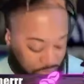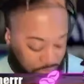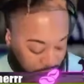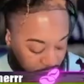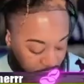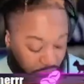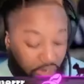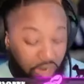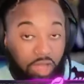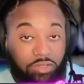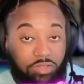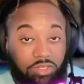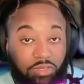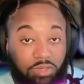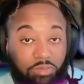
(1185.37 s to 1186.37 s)
So your
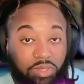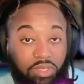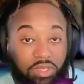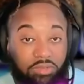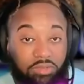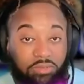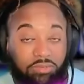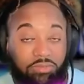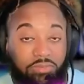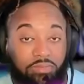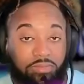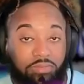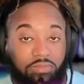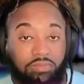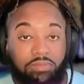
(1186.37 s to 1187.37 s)
house is complete.
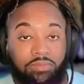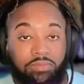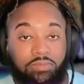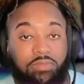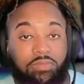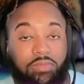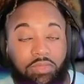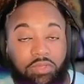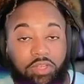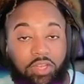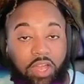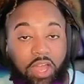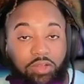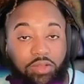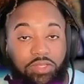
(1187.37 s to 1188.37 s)
Your
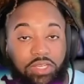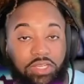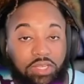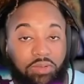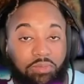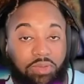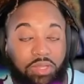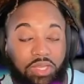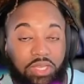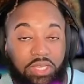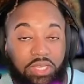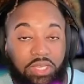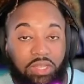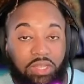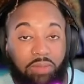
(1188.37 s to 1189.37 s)
house is
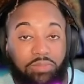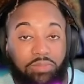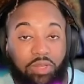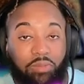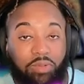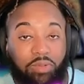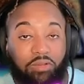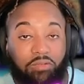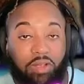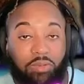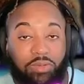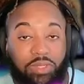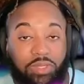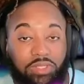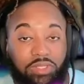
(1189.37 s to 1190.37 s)
complete. I'm just gonna play around
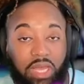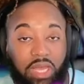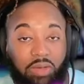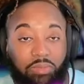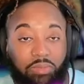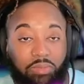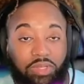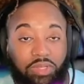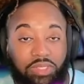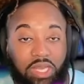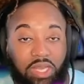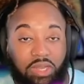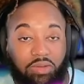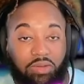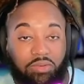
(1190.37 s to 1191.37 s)
with this because I want to pull this
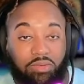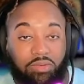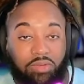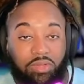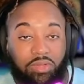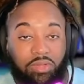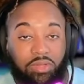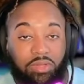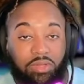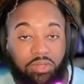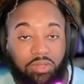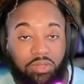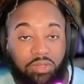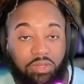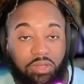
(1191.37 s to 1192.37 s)
out
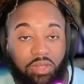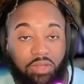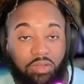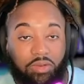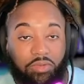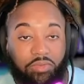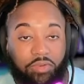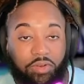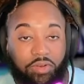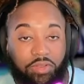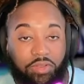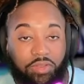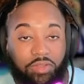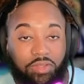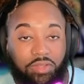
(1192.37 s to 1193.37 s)
a little
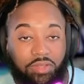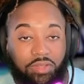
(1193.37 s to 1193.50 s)
further